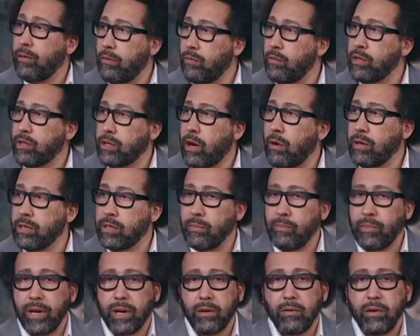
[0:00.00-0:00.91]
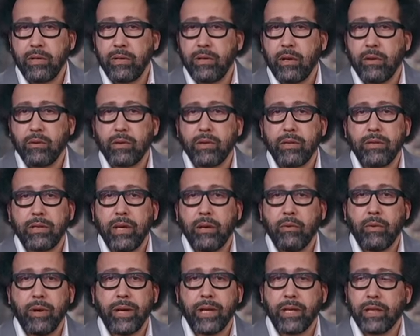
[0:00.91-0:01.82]
was always the big one. You know,
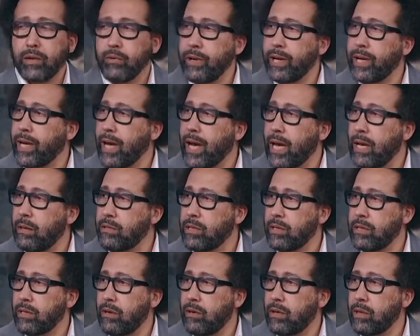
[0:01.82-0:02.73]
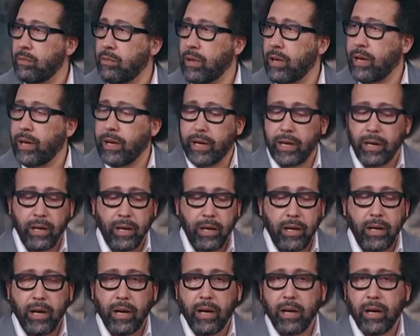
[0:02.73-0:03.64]
Dinwiddie, three games he's only played.
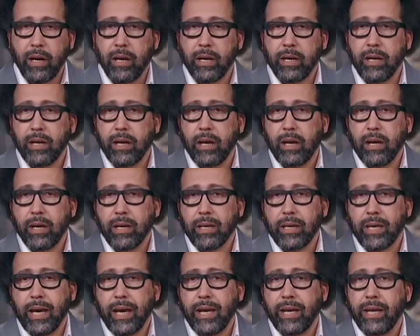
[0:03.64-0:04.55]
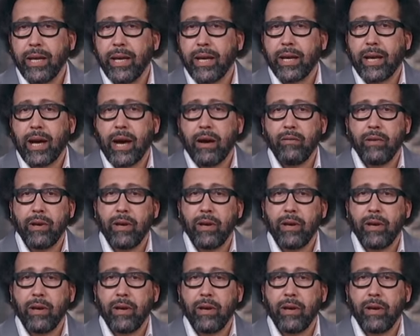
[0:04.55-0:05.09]
KD and Kyrie